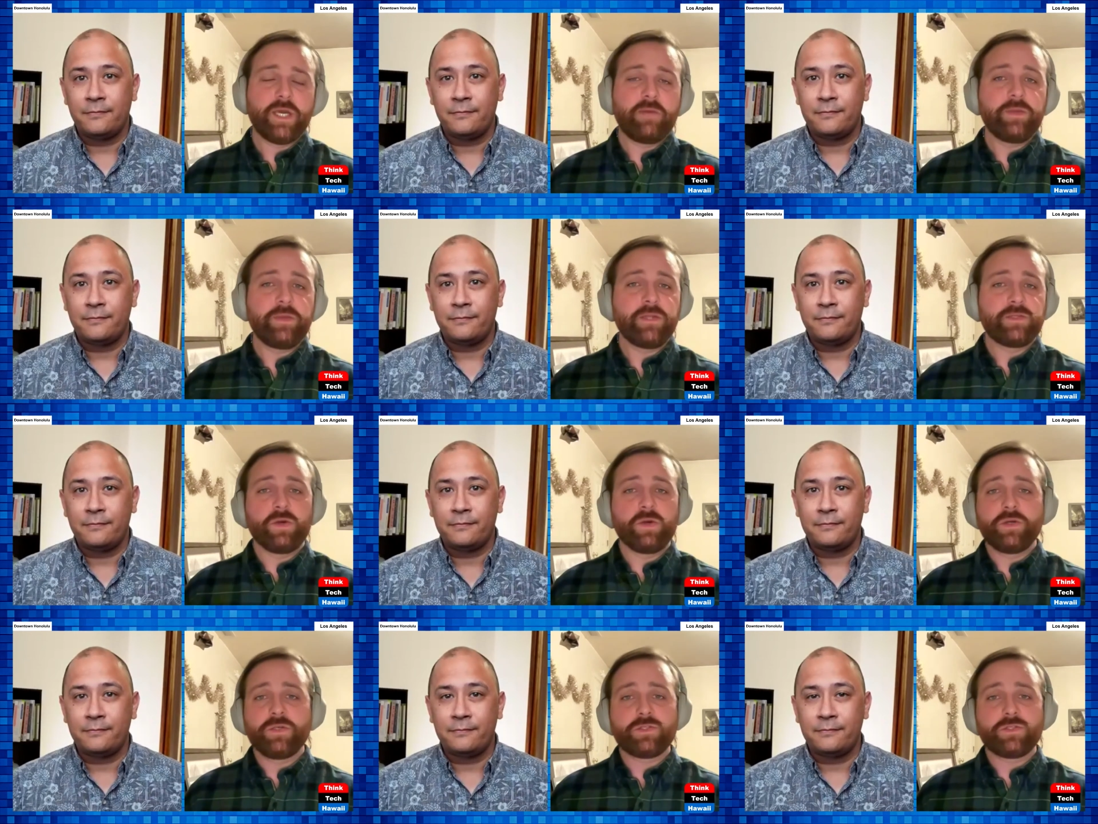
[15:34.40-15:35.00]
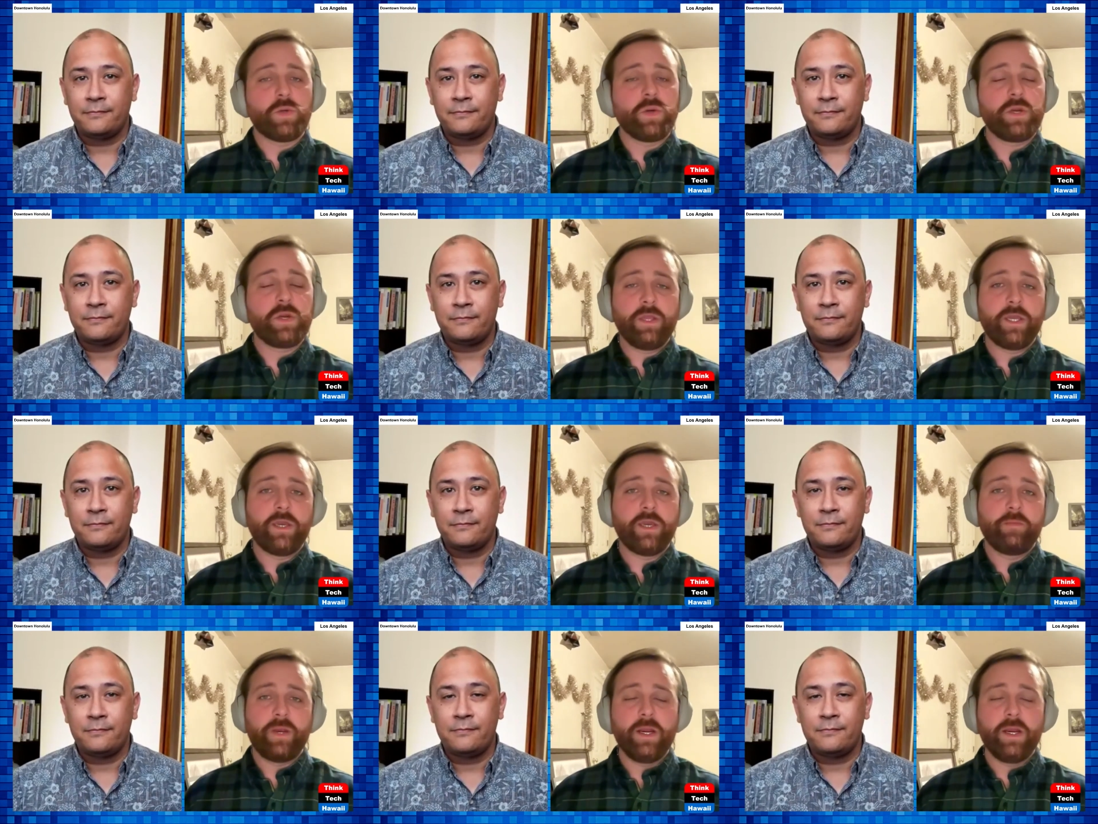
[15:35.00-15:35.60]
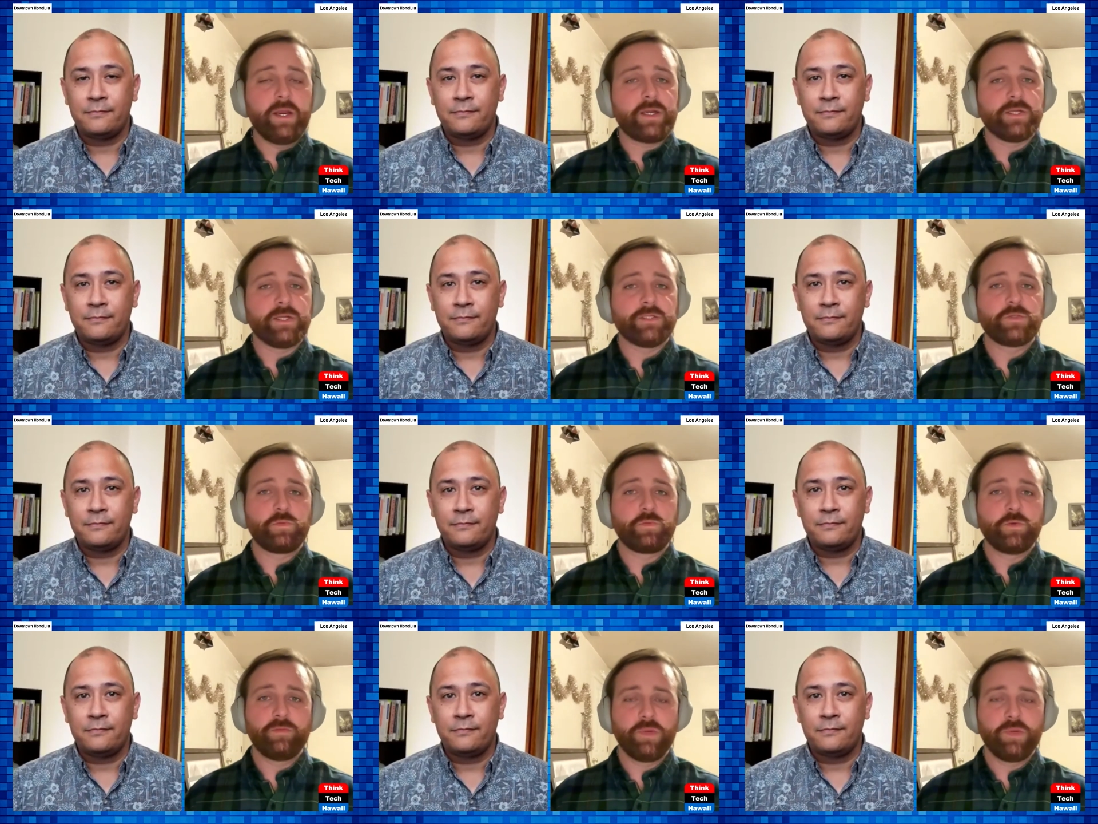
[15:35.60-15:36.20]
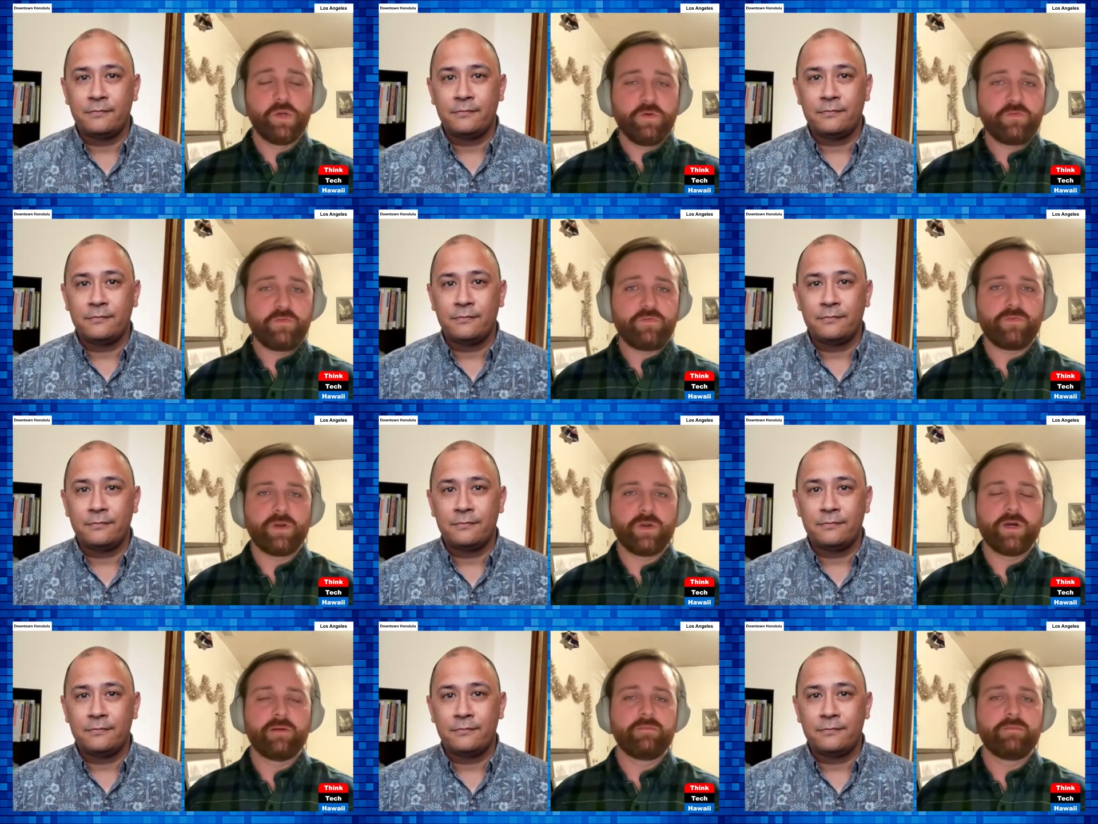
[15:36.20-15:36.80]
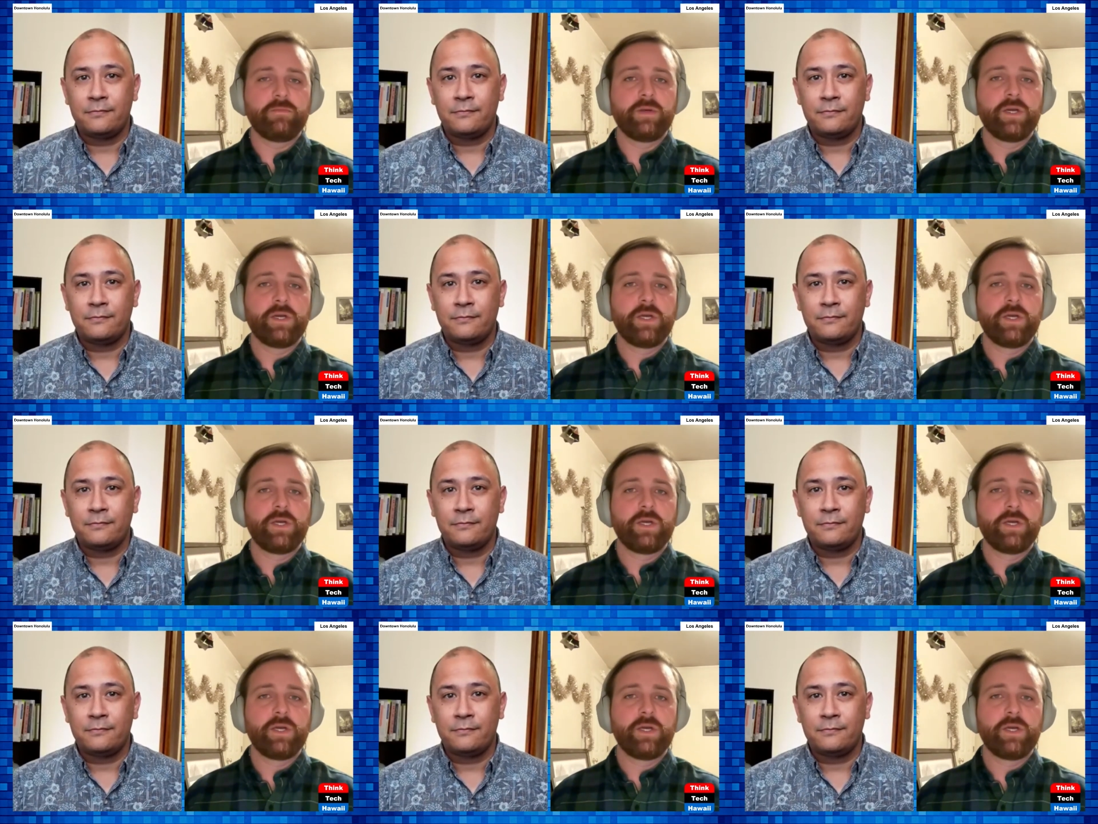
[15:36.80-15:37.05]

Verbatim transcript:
Speaker 1: I mean, so historically, Americans would move from